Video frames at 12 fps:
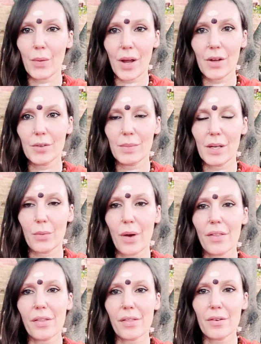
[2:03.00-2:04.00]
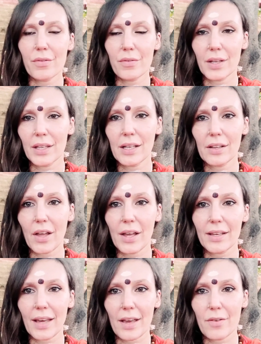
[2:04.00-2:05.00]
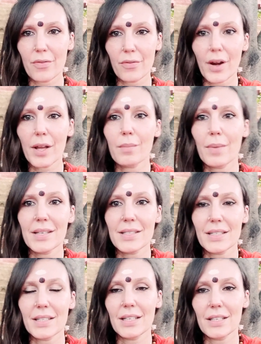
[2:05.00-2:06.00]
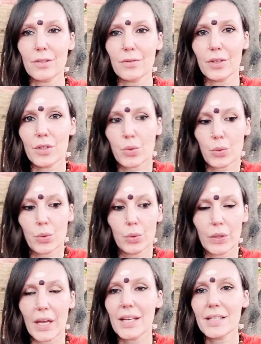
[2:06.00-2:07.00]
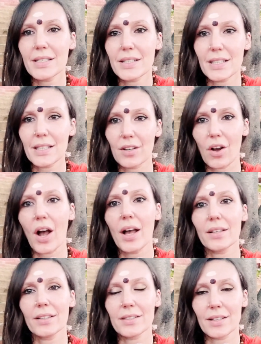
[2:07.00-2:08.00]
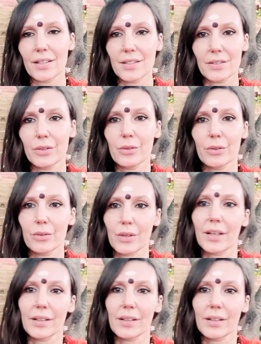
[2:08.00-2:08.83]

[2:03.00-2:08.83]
around me, rather than feeling like a fragmented individual entity, an island unto